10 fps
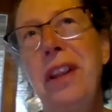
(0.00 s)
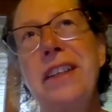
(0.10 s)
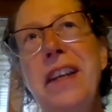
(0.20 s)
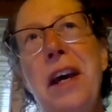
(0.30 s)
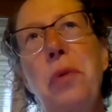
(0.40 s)
like
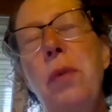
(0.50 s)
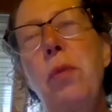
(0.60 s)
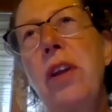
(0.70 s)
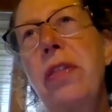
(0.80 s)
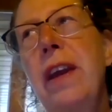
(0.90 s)
to add one
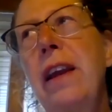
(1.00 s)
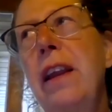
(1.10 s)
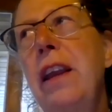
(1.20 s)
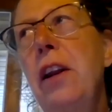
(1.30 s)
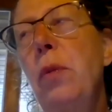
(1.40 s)
more
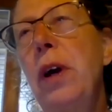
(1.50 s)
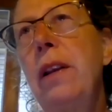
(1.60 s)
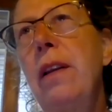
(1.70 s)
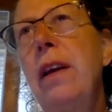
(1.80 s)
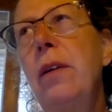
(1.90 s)
thing. You know,
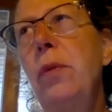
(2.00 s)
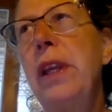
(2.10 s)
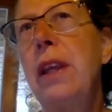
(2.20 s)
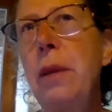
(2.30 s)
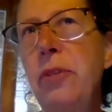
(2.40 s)
when uh, we
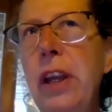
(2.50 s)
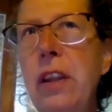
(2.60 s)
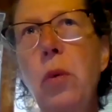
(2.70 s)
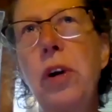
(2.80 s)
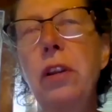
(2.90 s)
keep saying
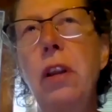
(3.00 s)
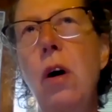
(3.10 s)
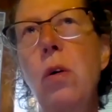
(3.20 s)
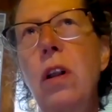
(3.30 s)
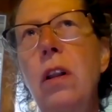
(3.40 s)
the word
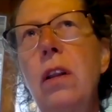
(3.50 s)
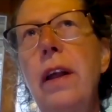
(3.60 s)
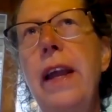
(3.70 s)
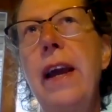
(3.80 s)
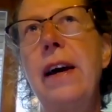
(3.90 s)
local,
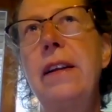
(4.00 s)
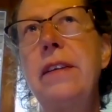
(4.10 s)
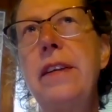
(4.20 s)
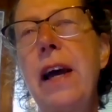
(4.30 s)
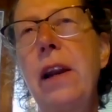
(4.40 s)
and
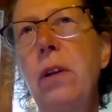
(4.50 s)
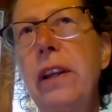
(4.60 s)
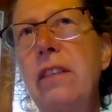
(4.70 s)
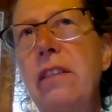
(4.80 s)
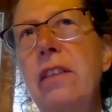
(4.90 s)
not only
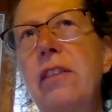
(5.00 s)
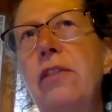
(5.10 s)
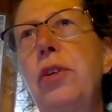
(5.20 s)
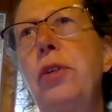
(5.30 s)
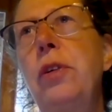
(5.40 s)
is this
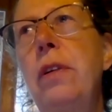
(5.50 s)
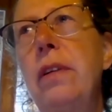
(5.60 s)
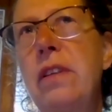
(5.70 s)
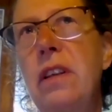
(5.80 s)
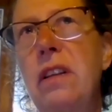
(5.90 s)
food
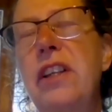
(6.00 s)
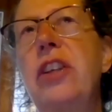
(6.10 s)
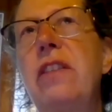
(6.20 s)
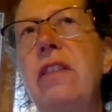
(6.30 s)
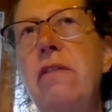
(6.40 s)

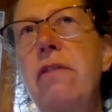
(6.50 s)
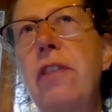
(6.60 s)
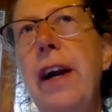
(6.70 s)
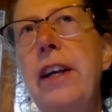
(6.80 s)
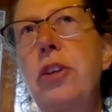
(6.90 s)
delicious and
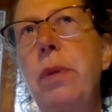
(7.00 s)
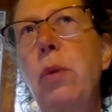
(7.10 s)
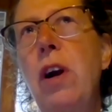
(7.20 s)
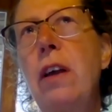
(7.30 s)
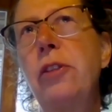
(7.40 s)
fresh, but
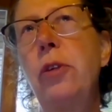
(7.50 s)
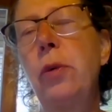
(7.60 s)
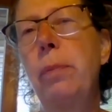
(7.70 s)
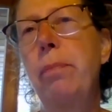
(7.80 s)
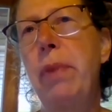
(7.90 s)
we're
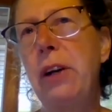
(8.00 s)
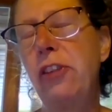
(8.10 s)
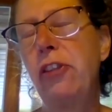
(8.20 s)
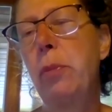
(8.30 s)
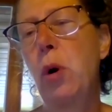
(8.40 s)
also better
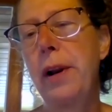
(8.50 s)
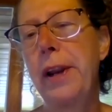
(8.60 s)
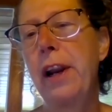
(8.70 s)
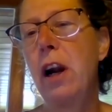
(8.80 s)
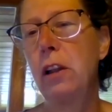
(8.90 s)

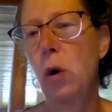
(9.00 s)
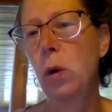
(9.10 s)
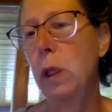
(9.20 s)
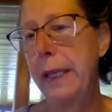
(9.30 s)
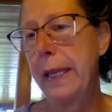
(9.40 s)
supporting our
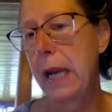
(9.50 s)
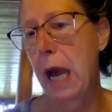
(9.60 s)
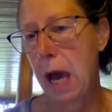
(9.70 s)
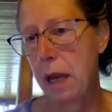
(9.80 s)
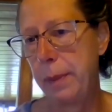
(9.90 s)
local
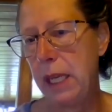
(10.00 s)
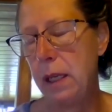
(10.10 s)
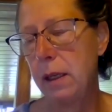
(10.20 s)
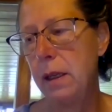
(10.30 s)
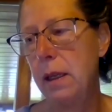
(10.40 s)
economy.